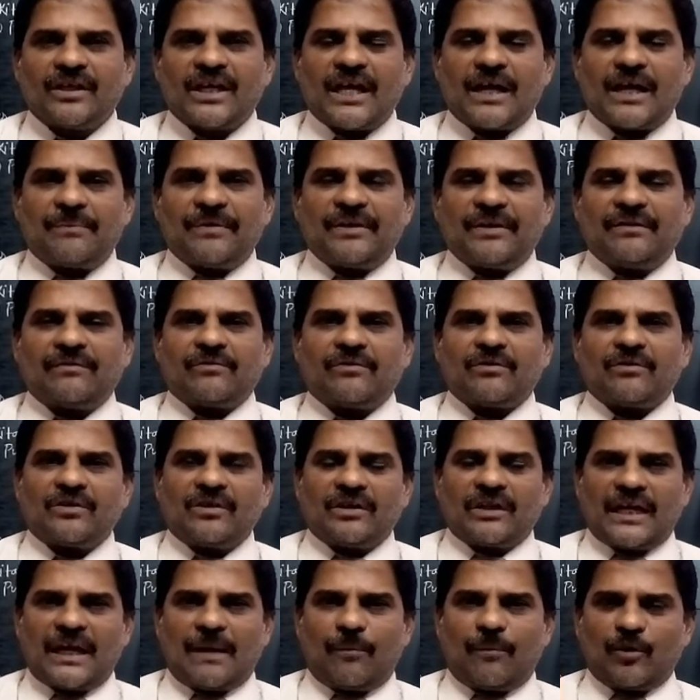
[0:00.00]
I mean,
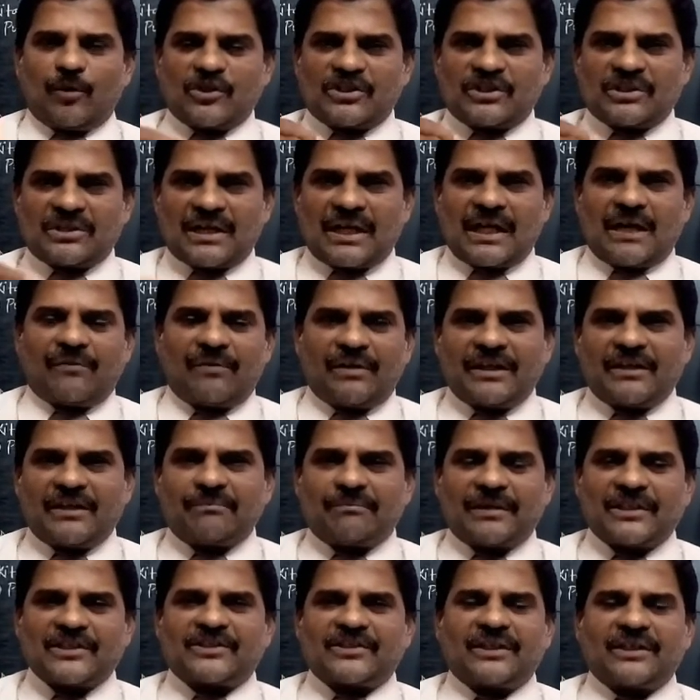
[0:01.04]
about his travel he
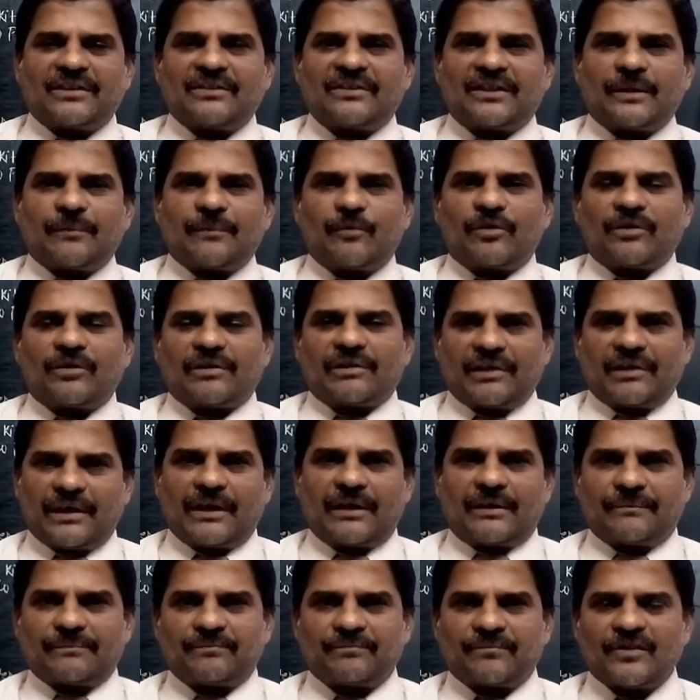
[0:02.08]
mentioned in that book,
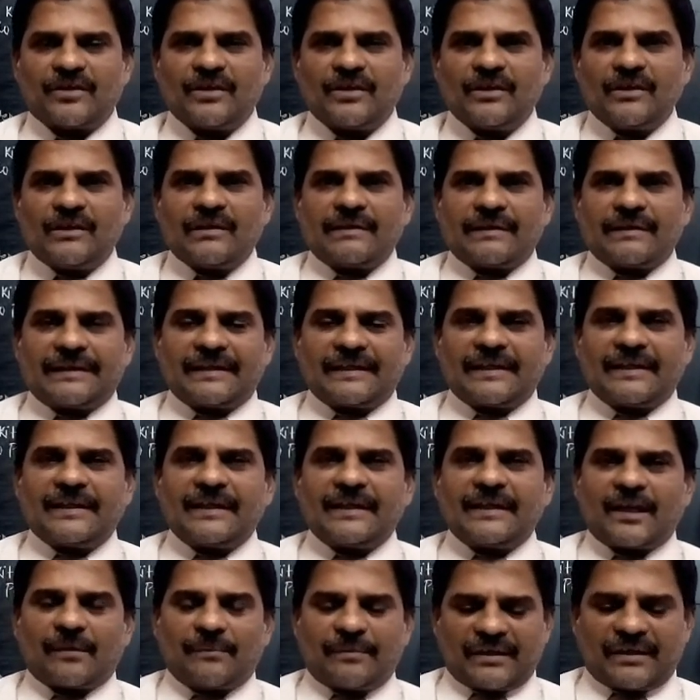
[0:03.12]
Rila, written in
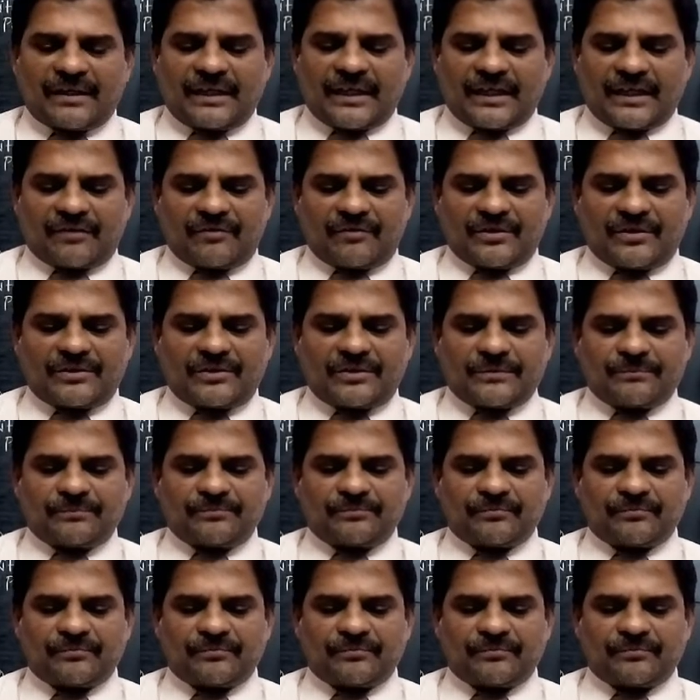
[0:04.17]
Arabic language.